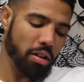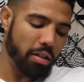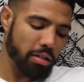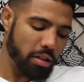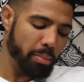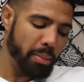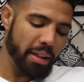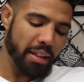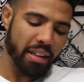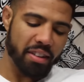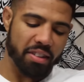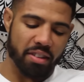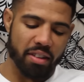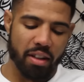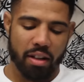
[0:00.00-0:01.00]
talk, the media
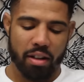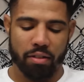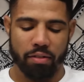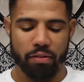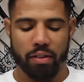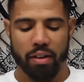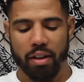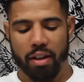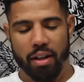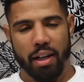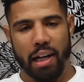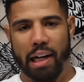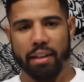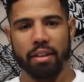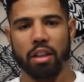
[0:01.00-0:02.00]
stuff,
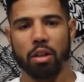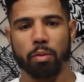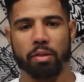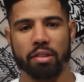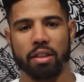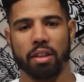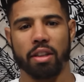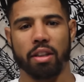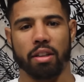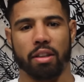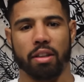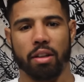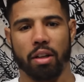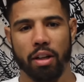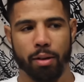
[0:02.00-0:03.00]
I think it was good.
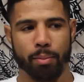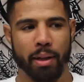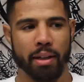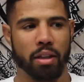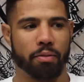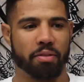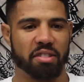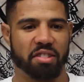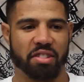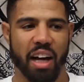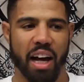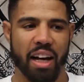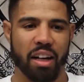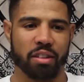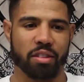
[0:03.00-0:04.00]
Um, we had different
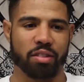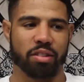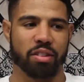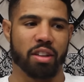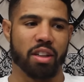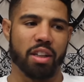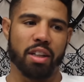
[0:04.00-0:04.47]
styles.